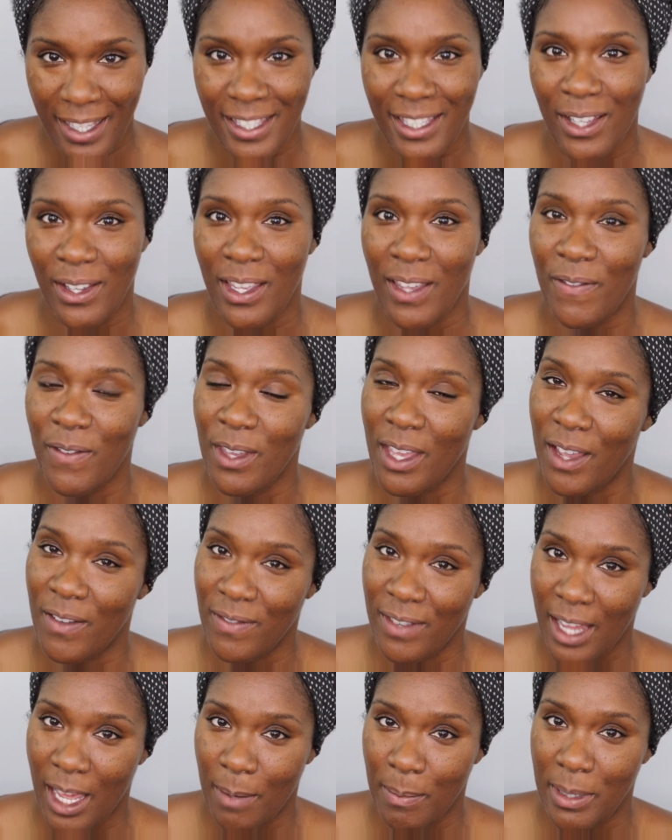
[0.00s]
so if you have
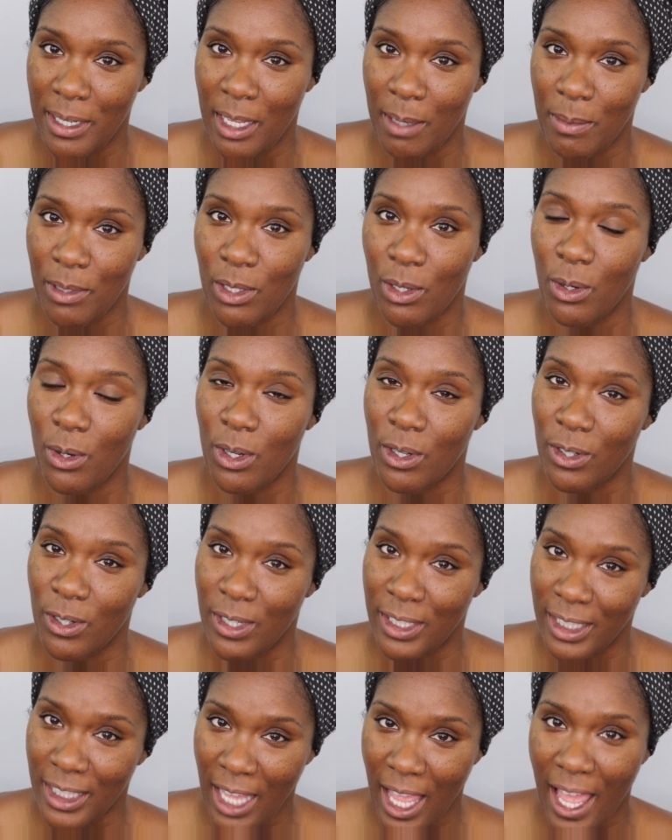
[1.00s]
not been able to order
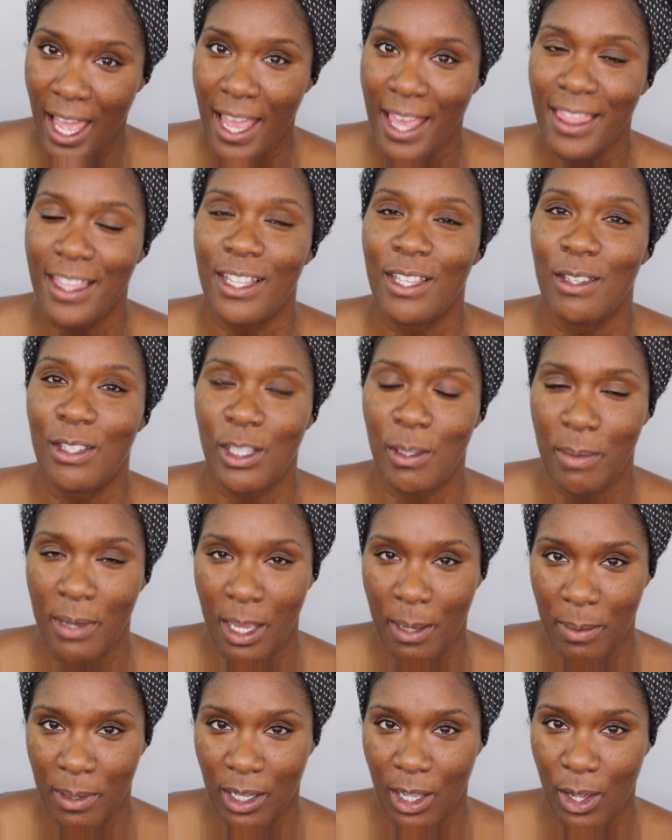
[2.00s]
online, then you should be
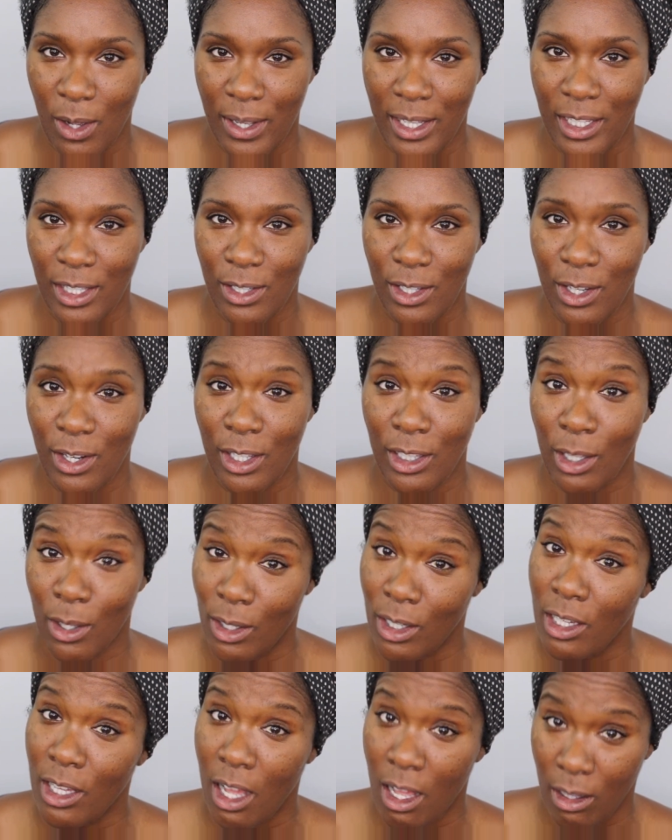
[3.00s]
able to go into your
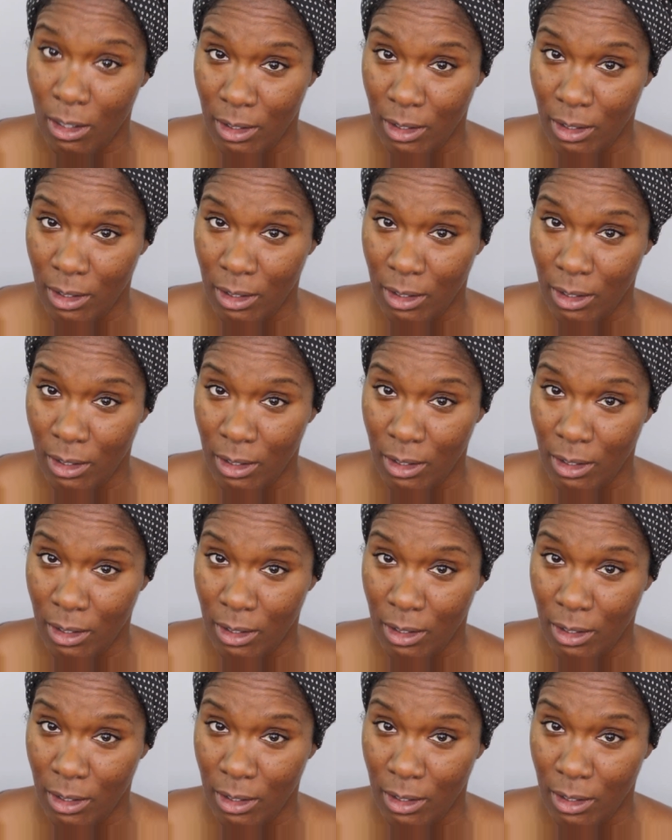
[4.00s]
local